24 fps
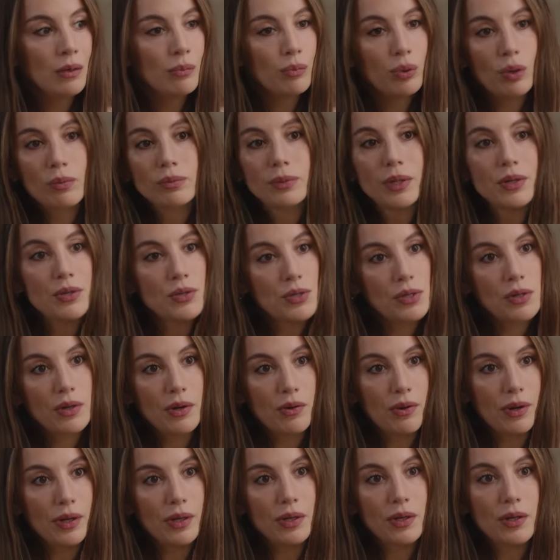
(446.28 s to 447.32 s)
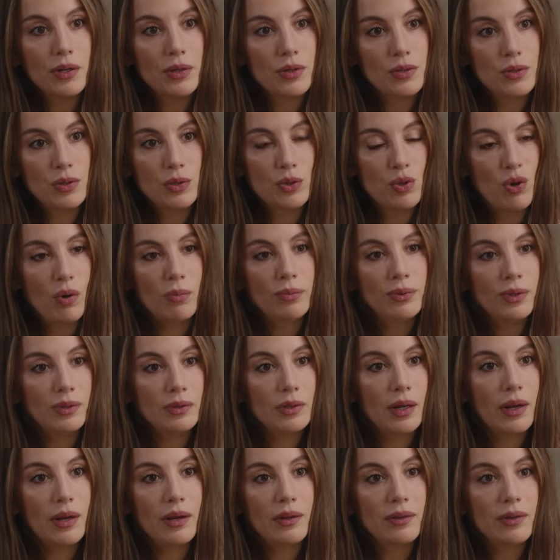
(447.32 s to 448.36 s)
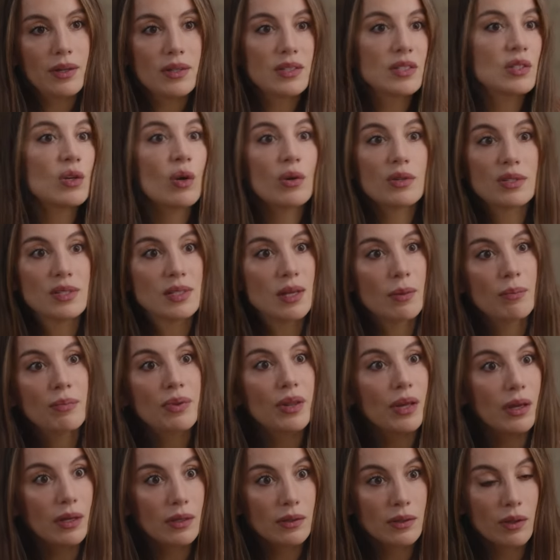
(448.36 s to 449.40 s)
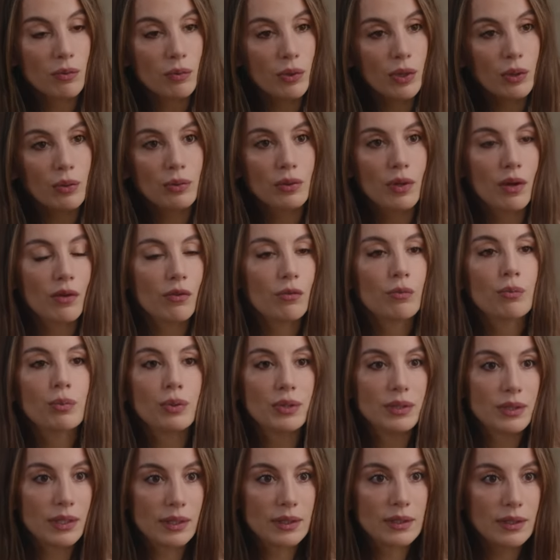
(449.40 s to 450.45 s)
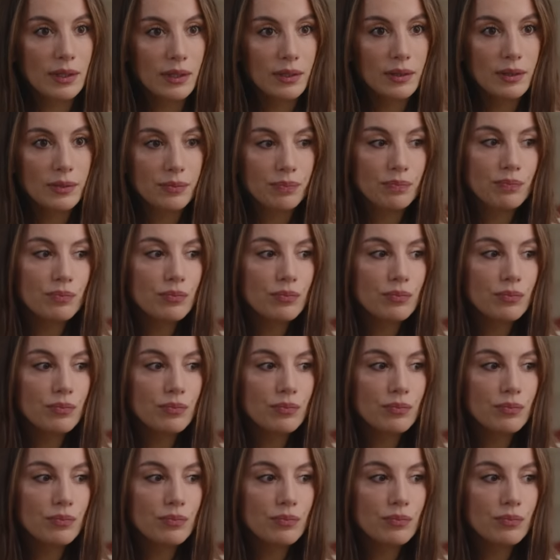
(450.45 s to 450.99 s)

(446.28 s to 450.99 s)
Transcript: Prompt engineering is a job today. That's not something that we could have predicted.